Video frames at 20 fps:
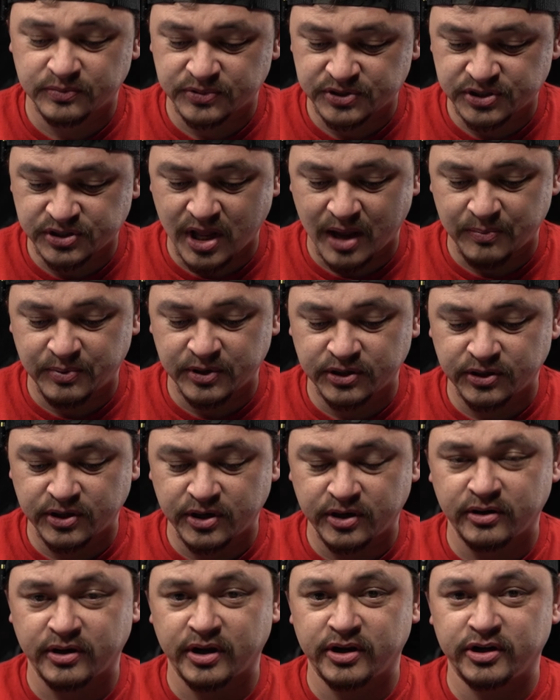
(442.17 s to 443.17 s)
Slap it in
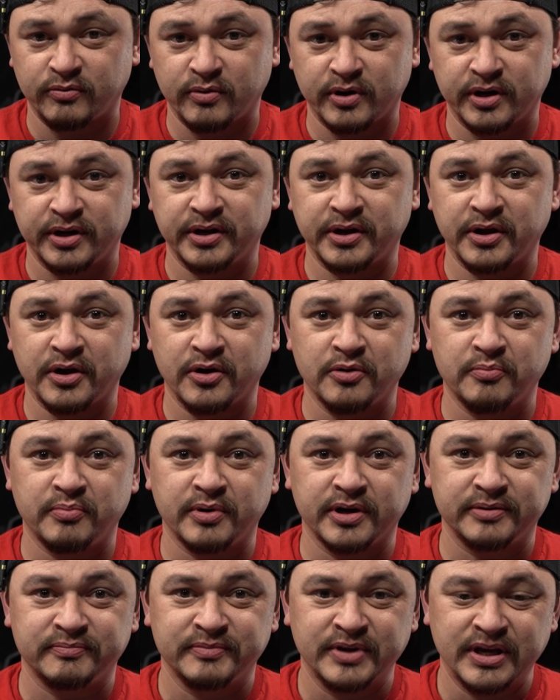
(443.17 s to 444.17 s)
there and you're ready to go.
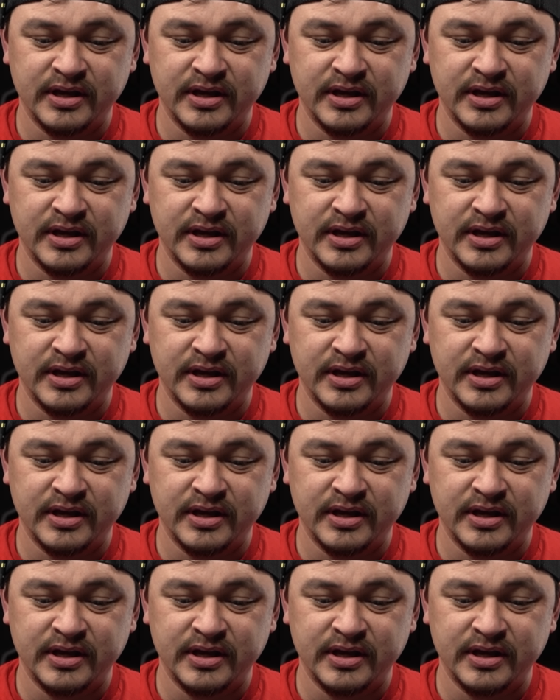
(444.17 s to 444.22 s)
But